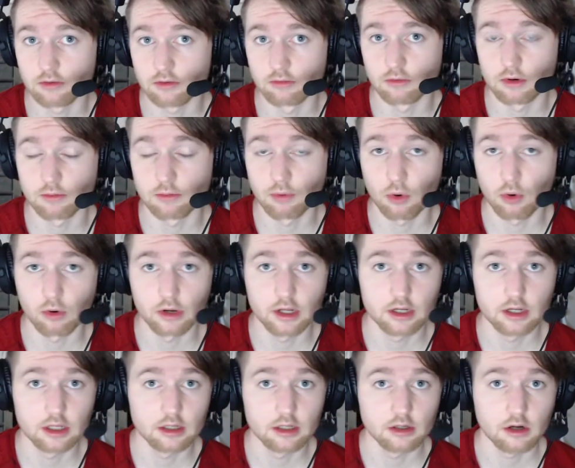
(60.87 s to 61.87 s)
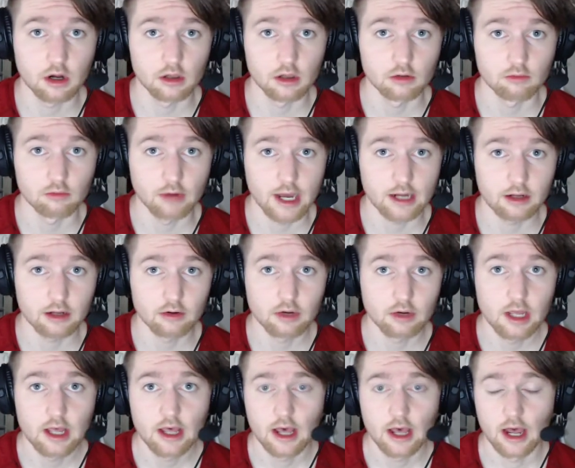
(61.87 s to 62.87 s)
reported in Colorado,
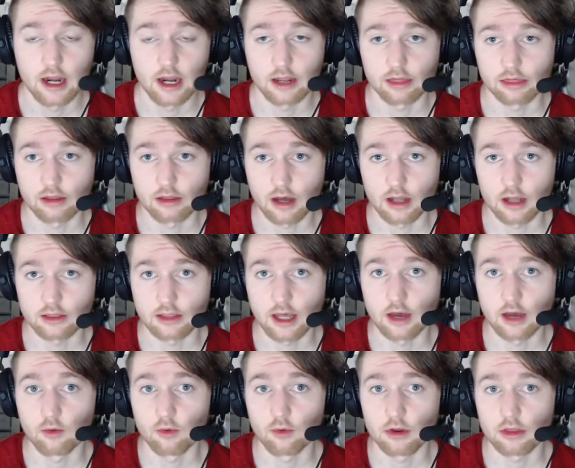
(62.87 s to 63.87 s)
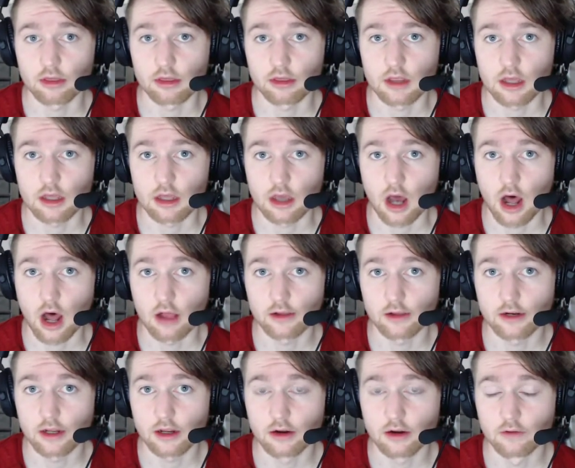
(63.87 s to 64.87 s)
and I thought that with the
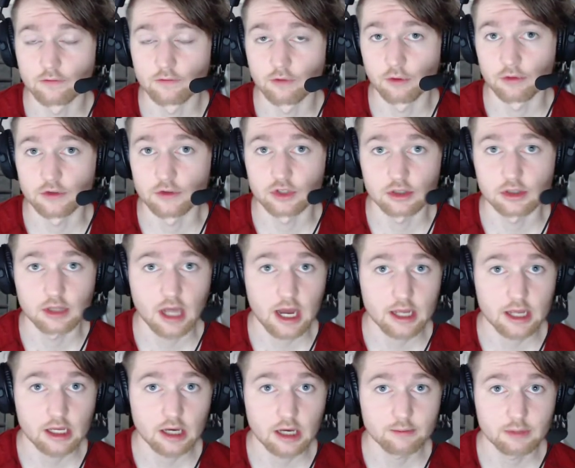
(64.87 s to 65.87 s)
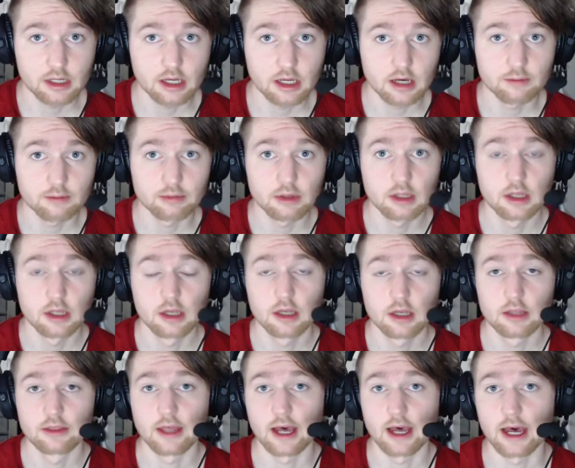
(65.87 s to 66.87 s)
holiday of 4th of July coming up,
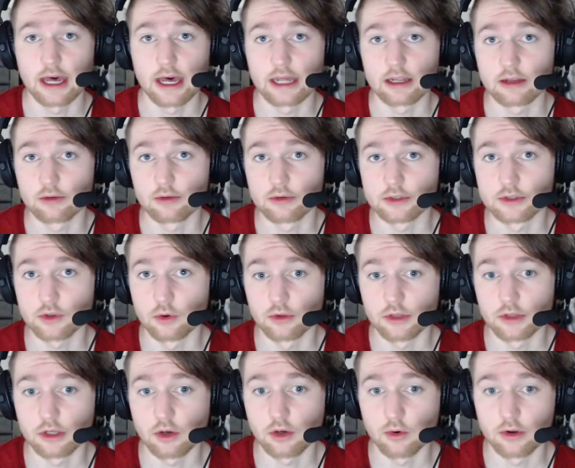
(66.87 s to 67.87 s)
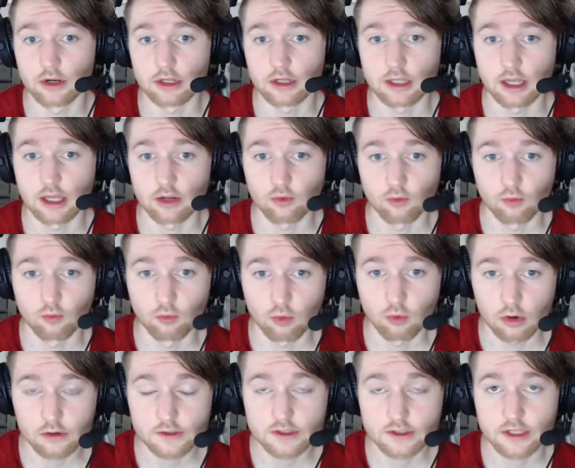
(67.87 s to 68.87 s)
that it was only going to get
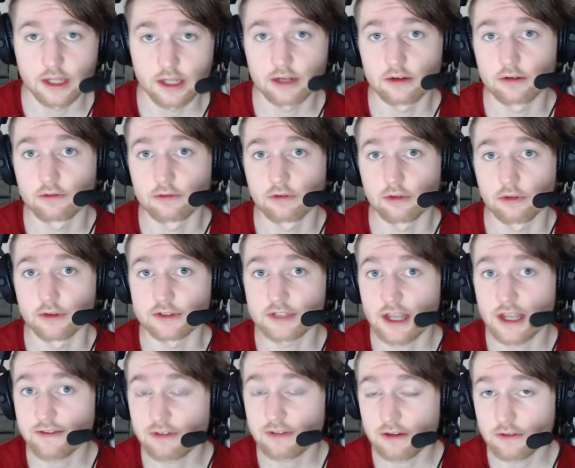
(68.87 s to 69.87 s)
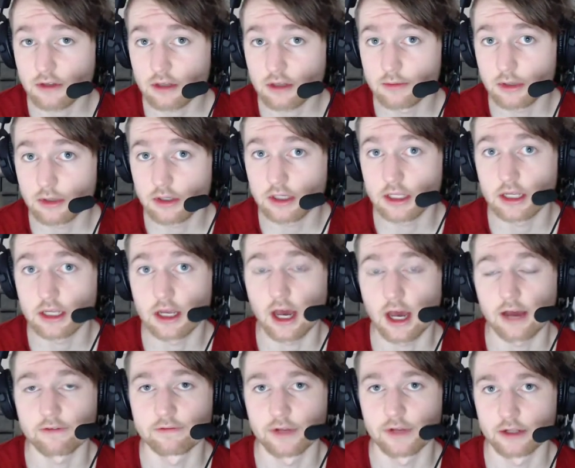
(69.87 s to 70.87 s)
worse, and for the safety of the community,
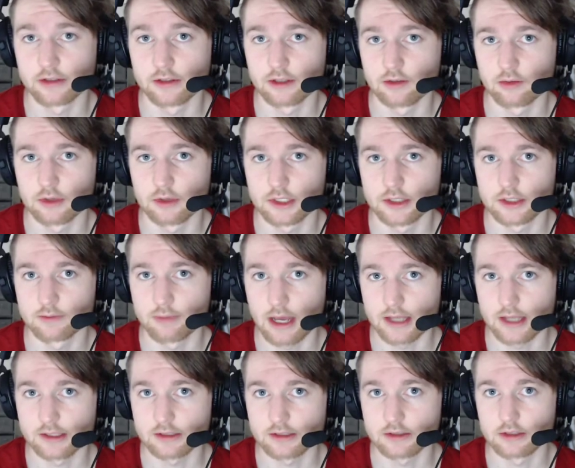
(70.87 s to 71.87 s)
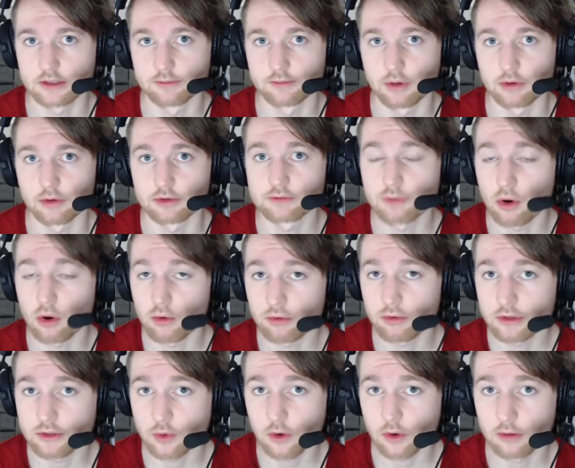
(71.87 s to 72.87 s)
I felt it was best to postpone
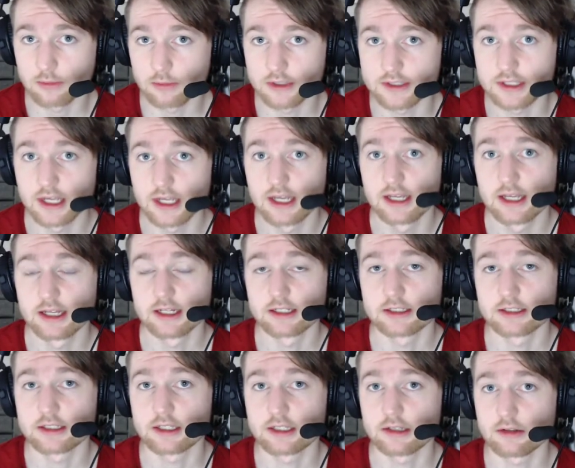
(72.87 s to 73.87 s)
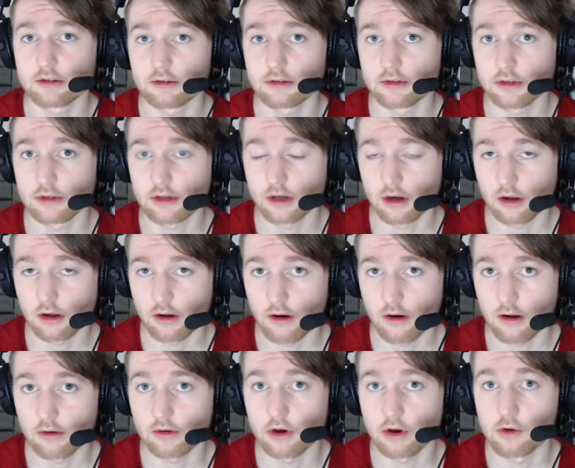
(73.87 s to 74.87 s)
the tournaments until the
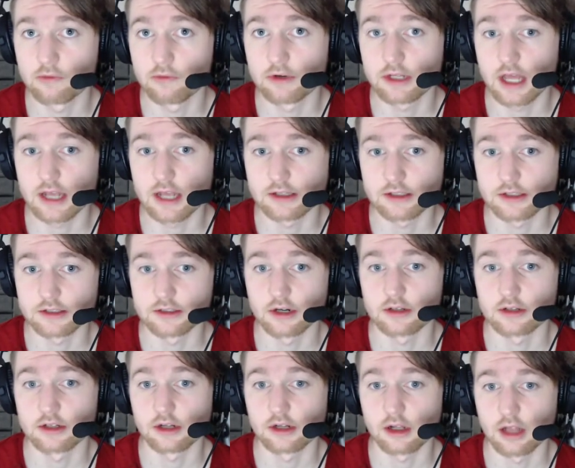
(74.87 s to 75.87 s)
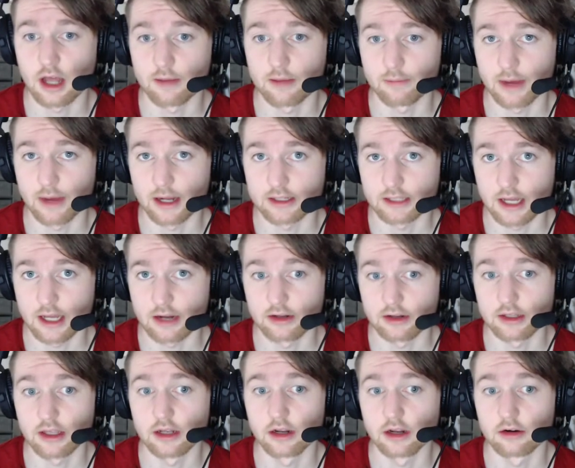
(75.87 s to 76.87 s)
Colorado COVID cases start to climb back down
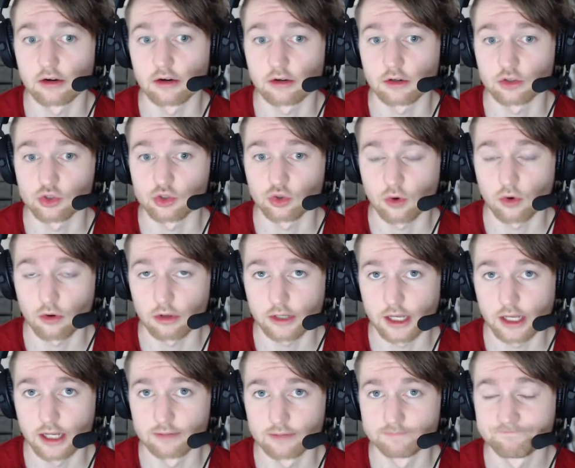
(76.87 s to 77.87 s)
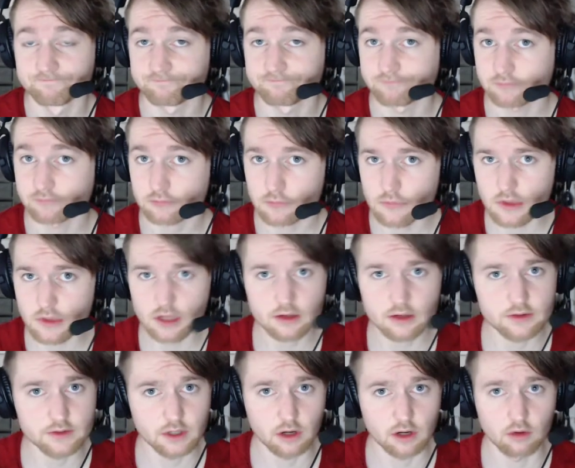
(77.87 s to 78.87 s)
and get under control again.
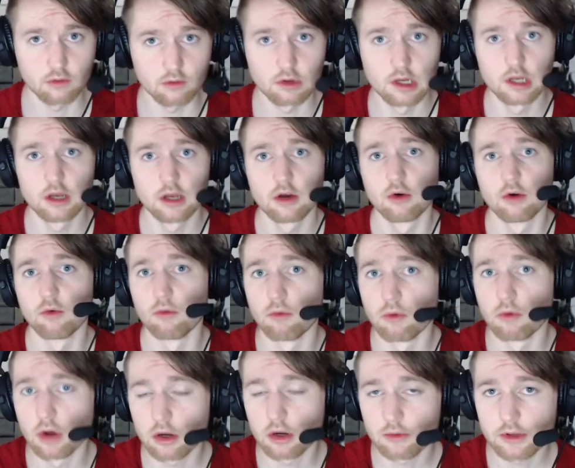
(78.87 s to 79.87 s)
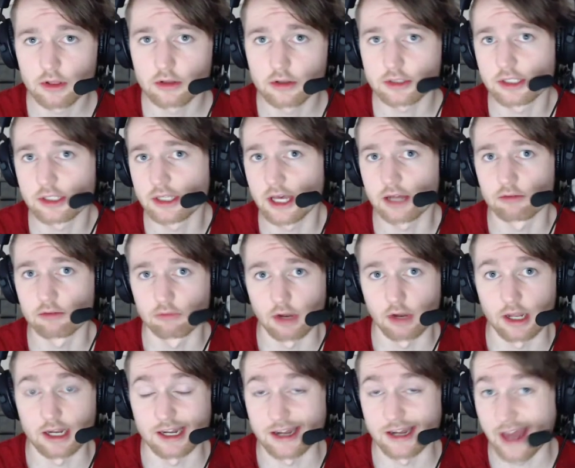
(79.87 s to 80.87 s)
So, what are we looking at
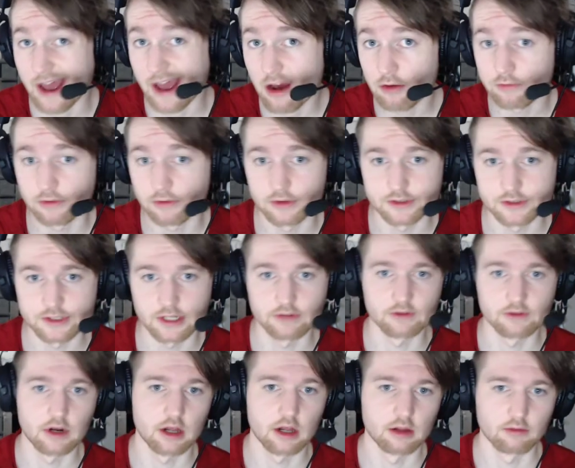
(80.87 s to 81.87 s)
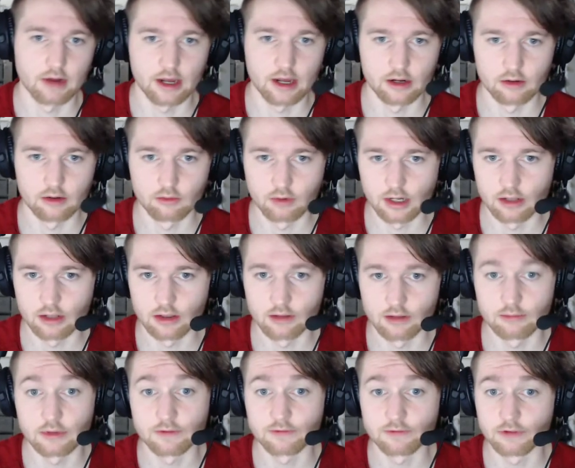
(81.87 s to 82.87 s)
right now for the state of Colorado? Well,
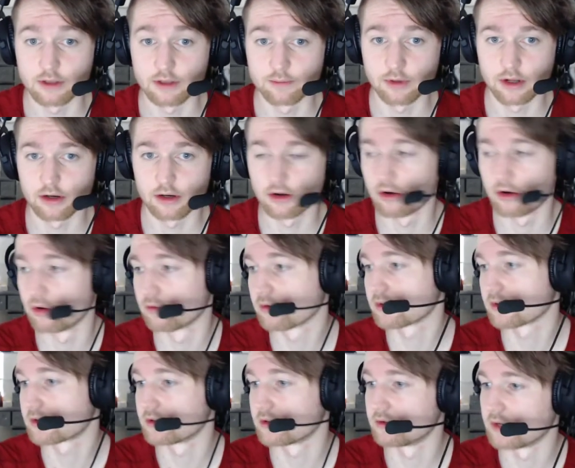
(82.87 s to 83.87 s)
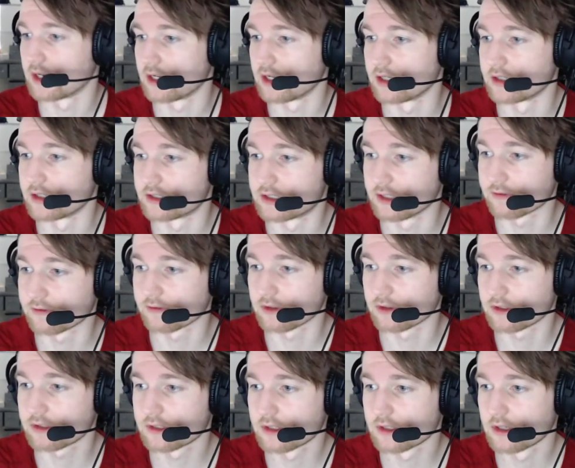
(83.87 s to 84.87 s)
let me flip on over to a different